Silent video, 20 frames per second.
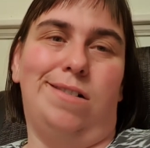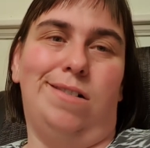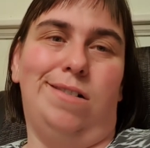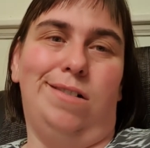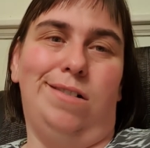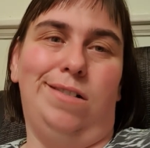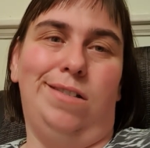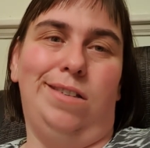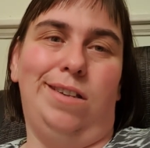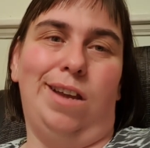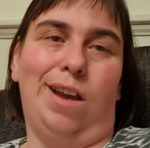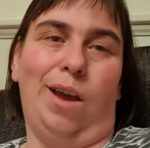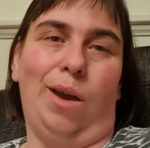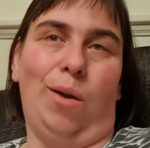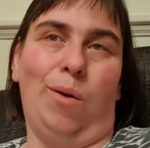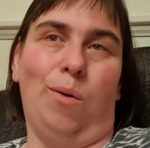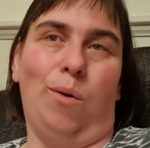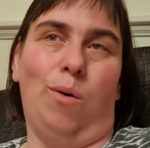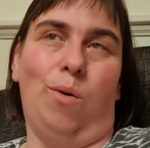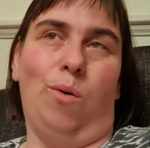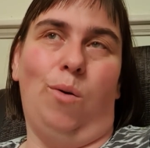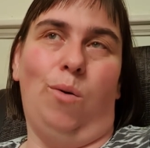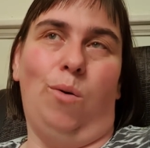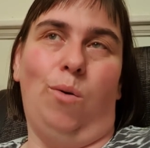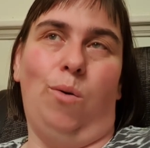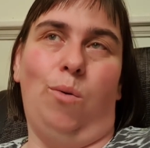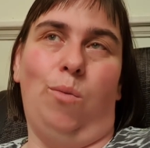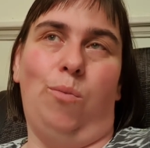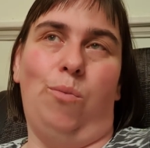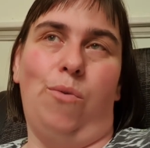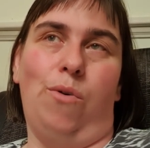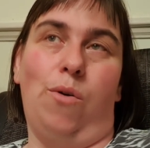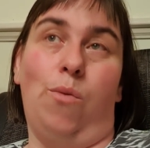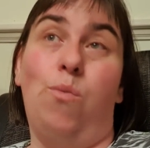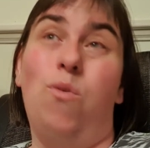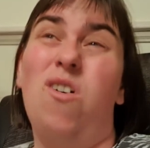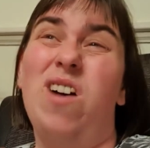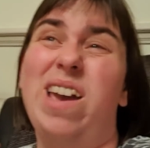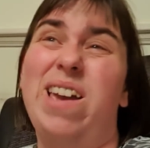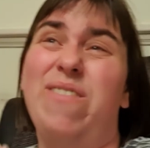No, or
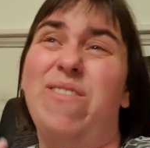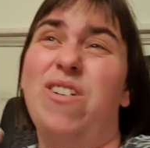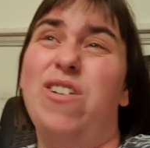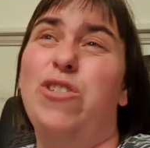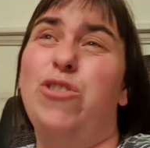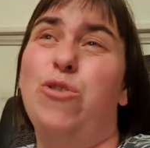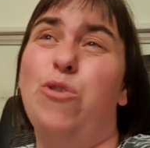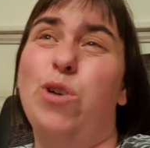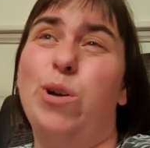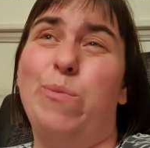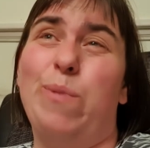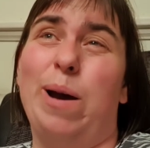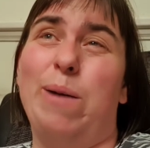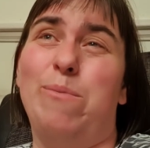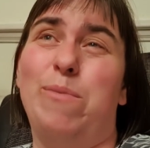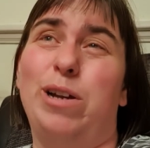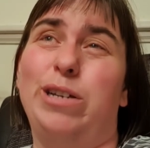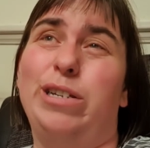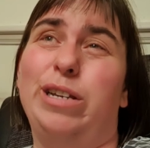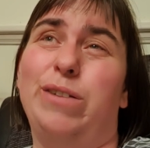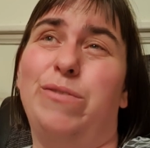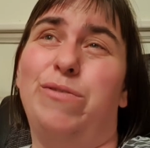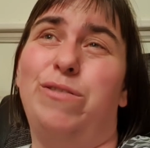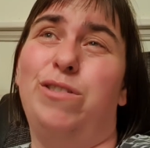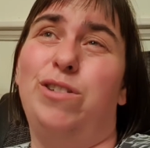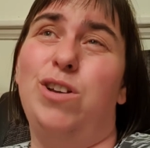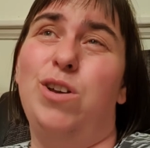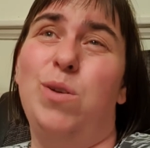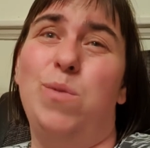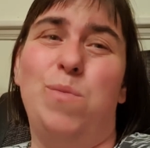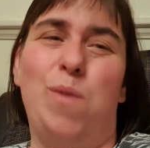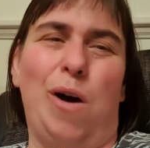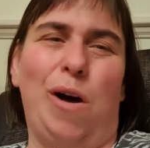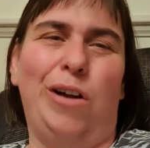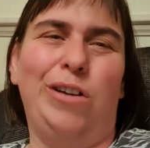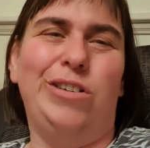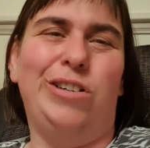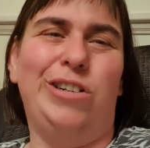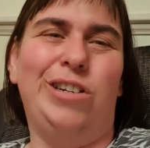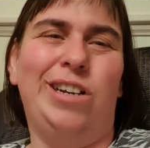what if I talk about myself too
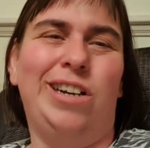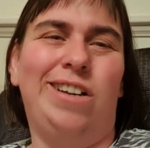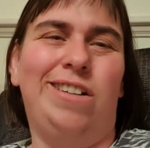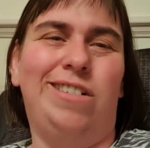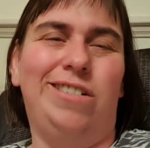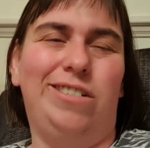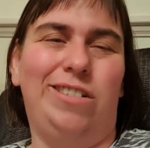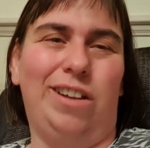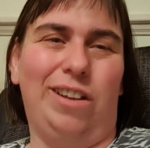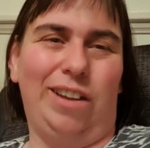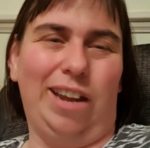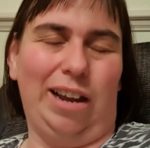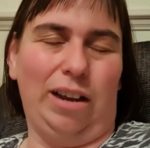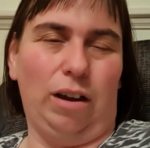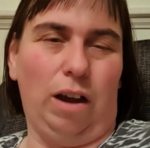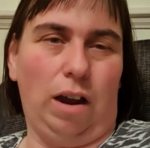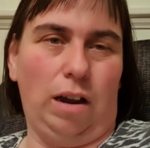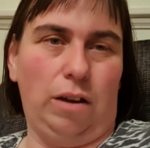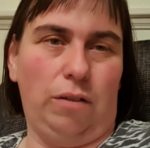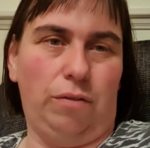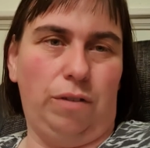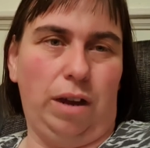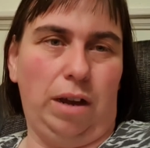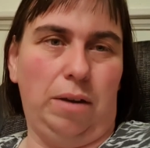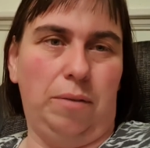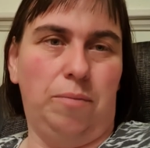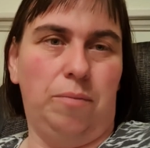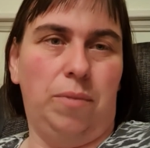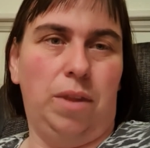much? That kind of thing.